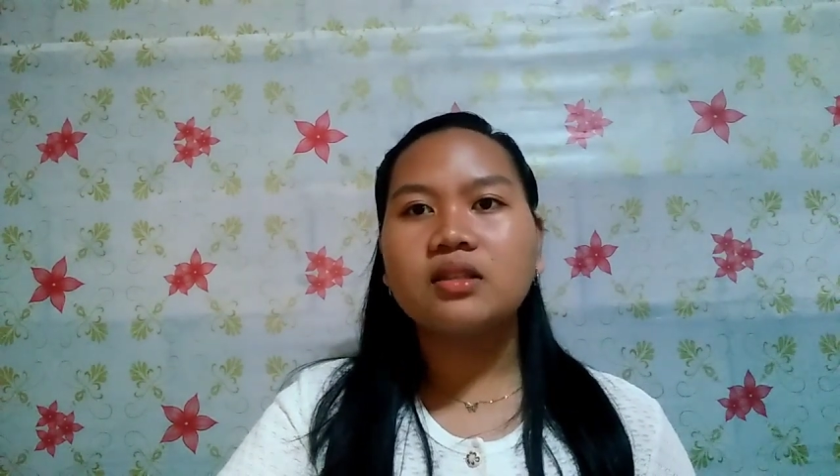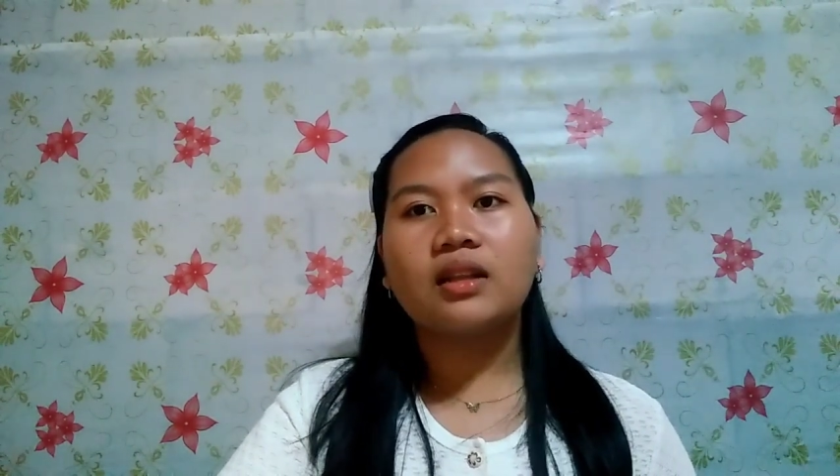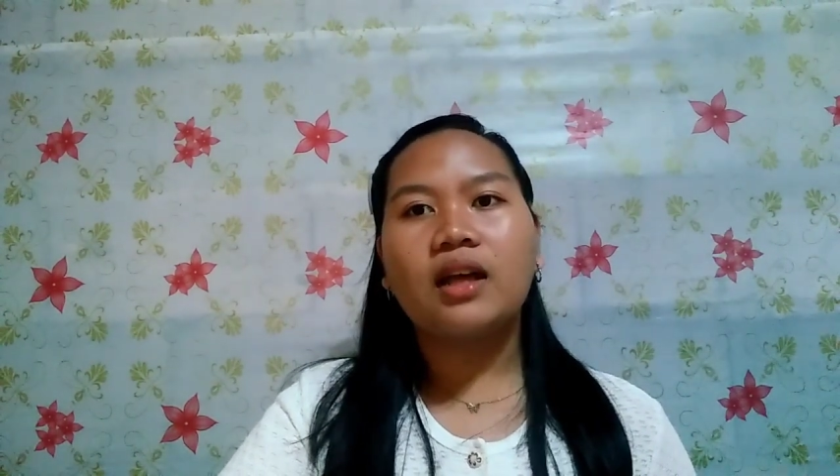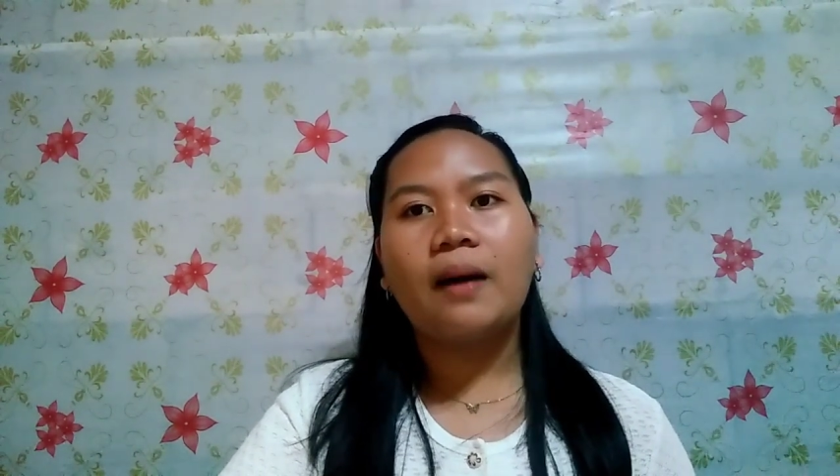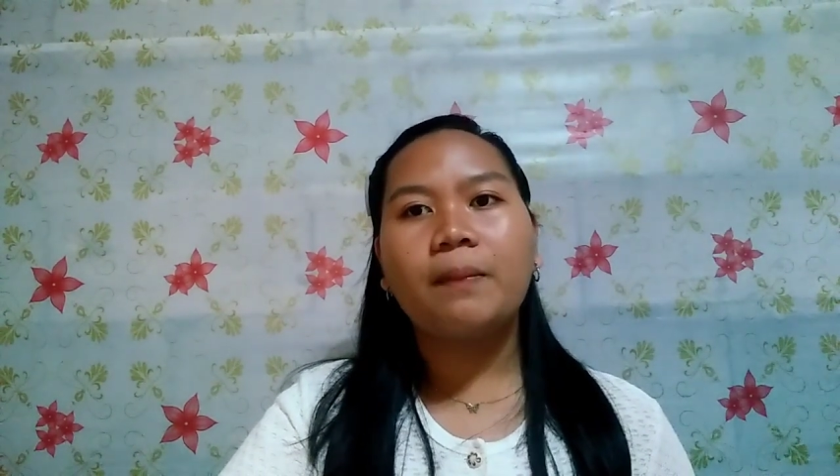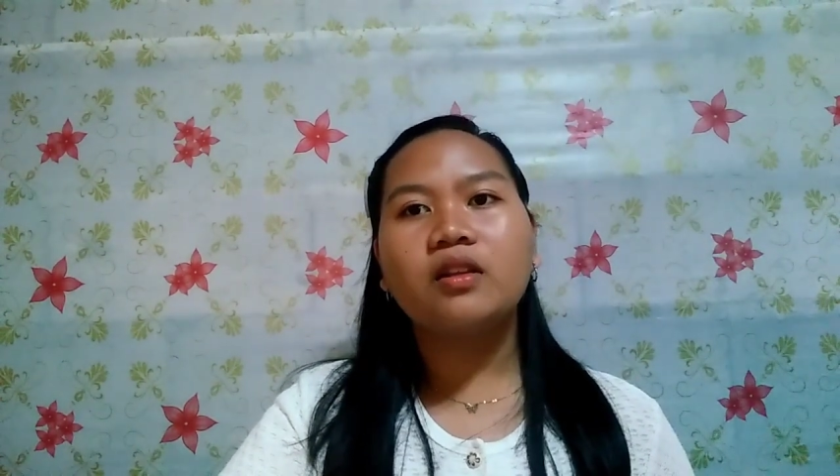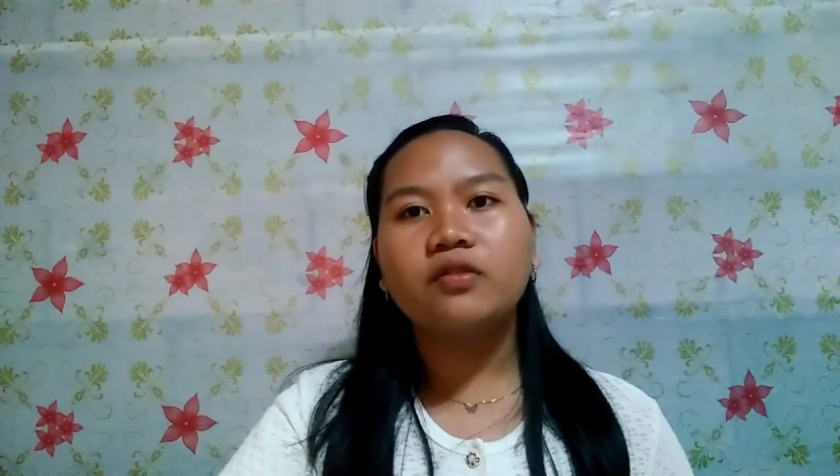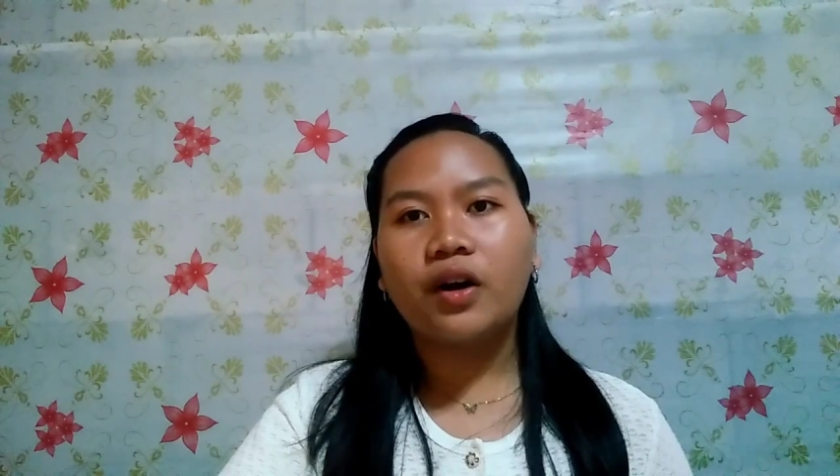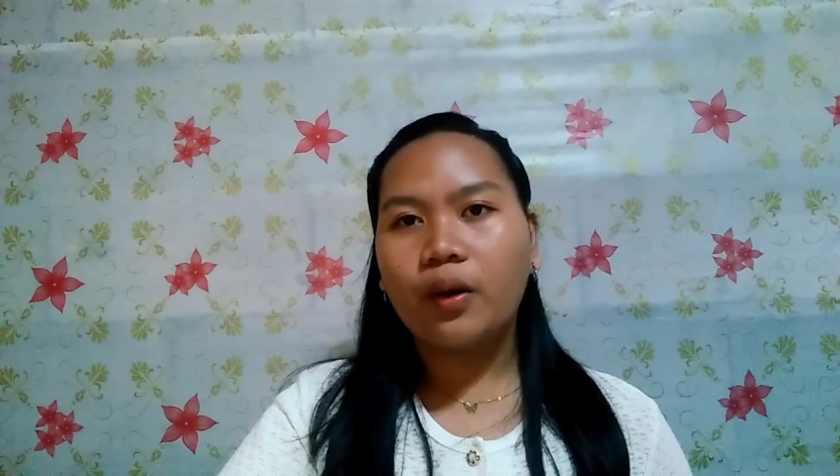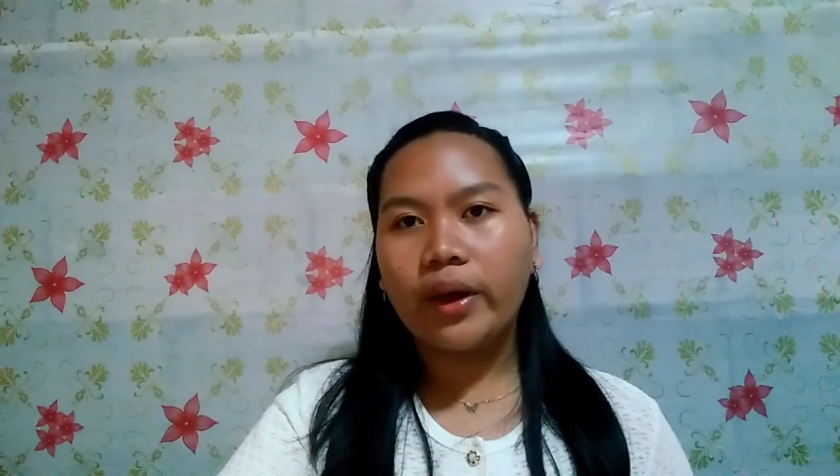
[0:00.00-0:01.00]
that happen
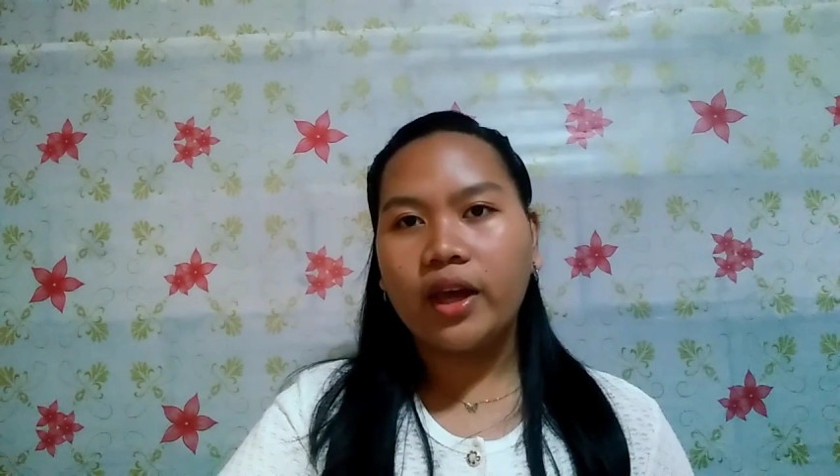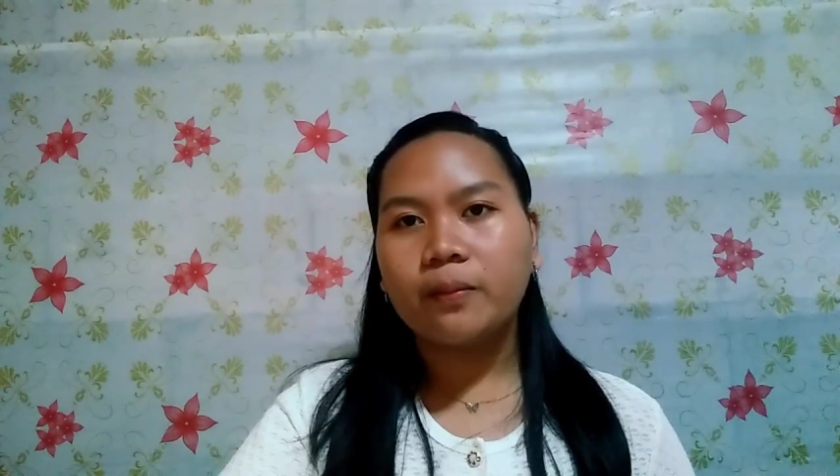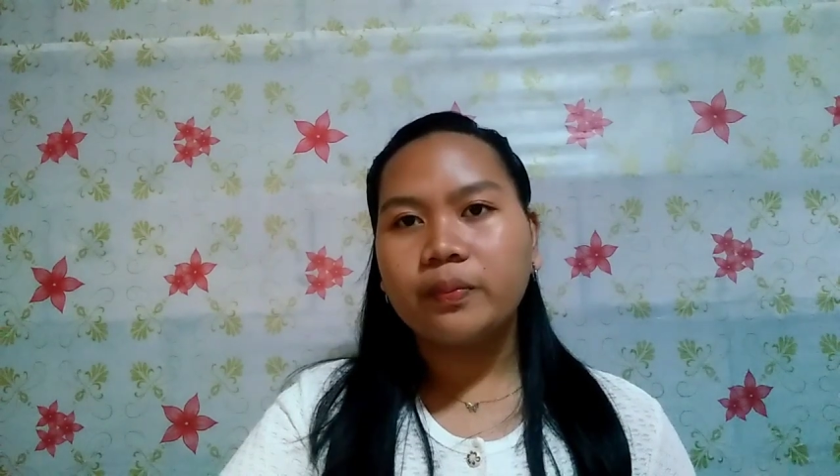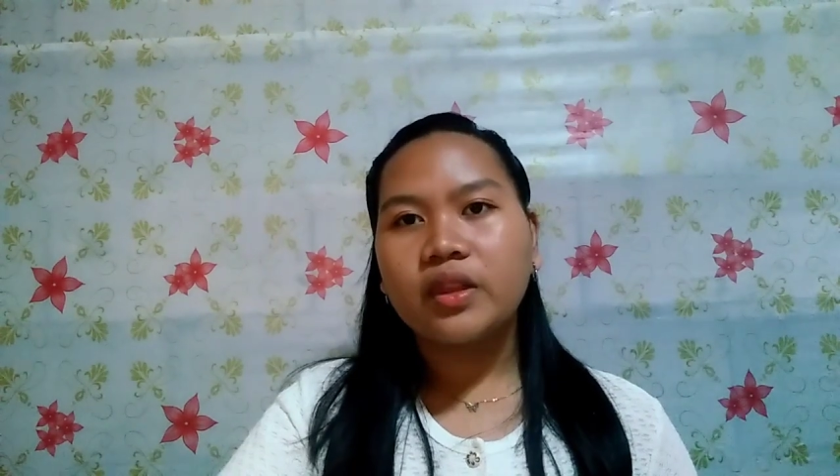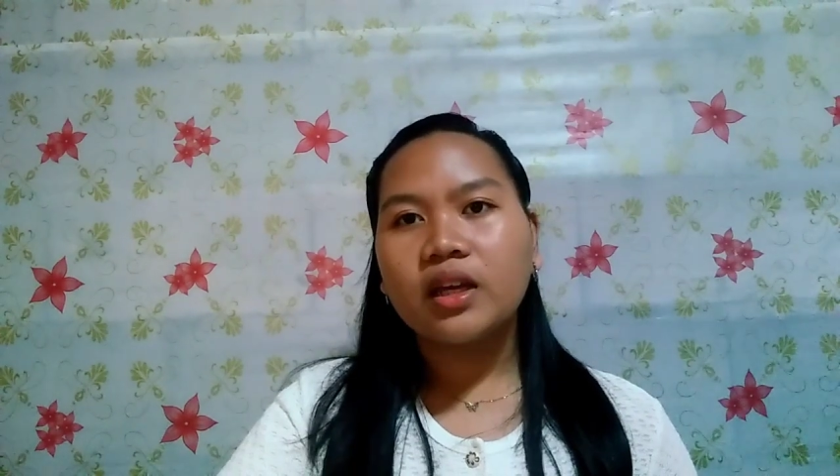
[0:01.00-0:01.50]
far away.